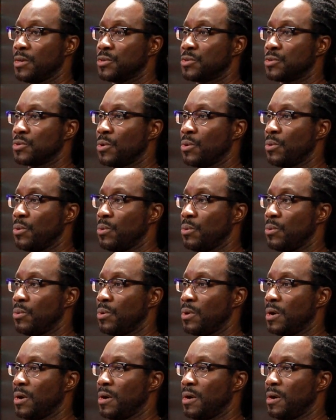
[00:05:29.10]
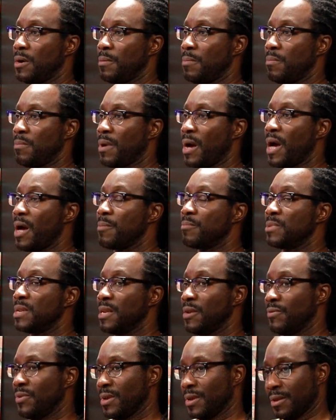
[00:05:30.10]
So I'm
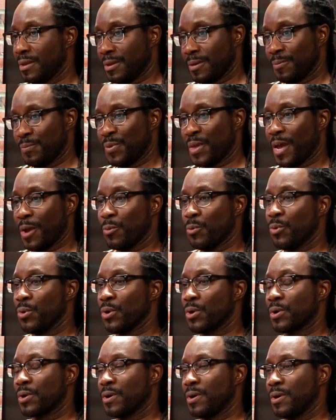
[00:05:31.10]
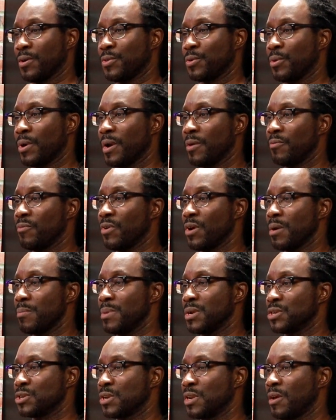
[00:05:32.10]
leaving that work, although I very
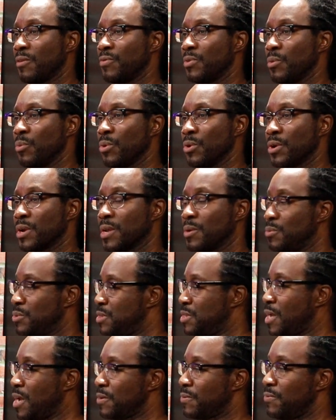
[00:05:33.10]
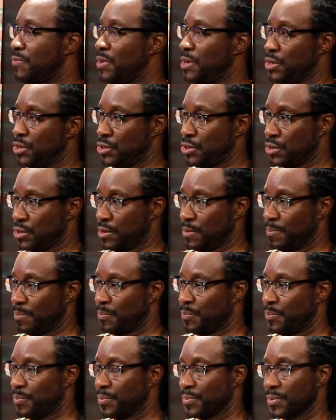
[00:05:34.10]
much love the work. It was not finished,
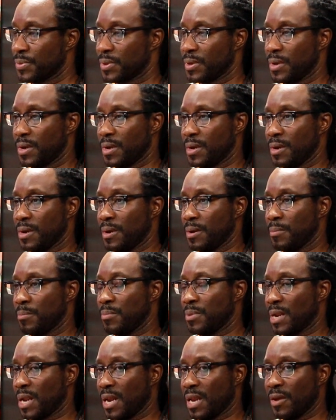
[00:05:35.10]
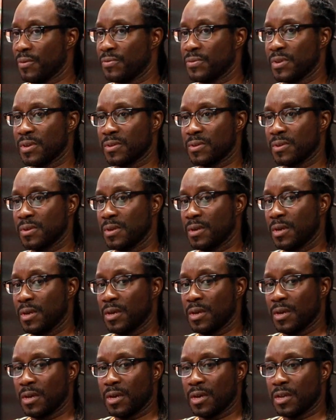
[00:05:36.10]
but I left it
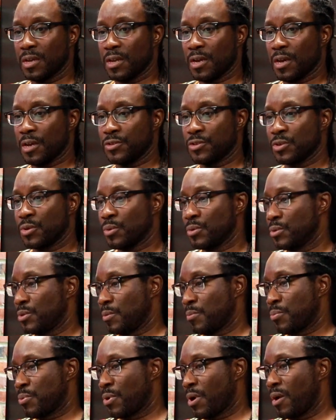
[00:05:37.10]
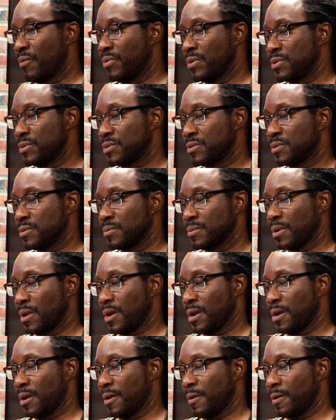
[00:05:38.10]
to go to the province